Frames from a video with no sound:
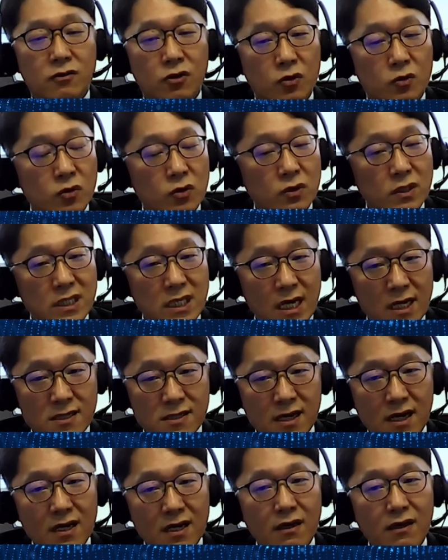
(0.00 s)
due to
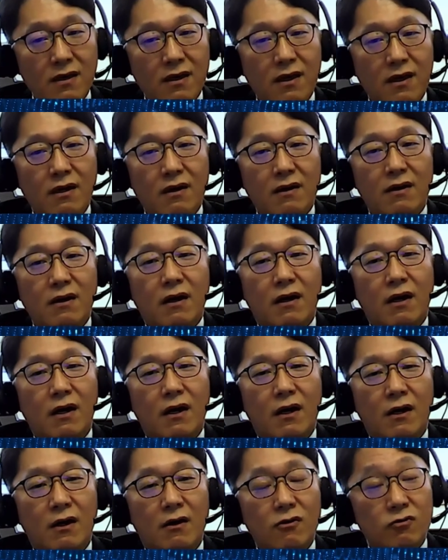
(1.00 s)
EXI,
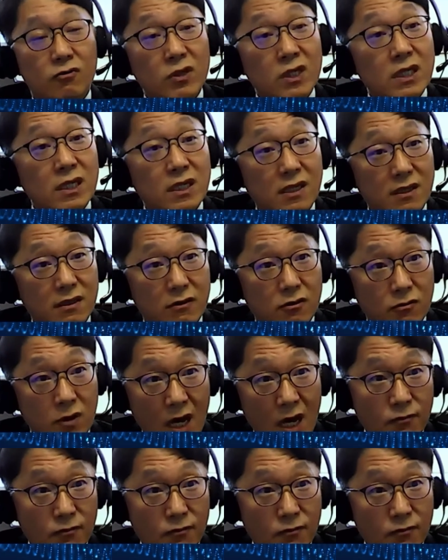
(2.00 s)
we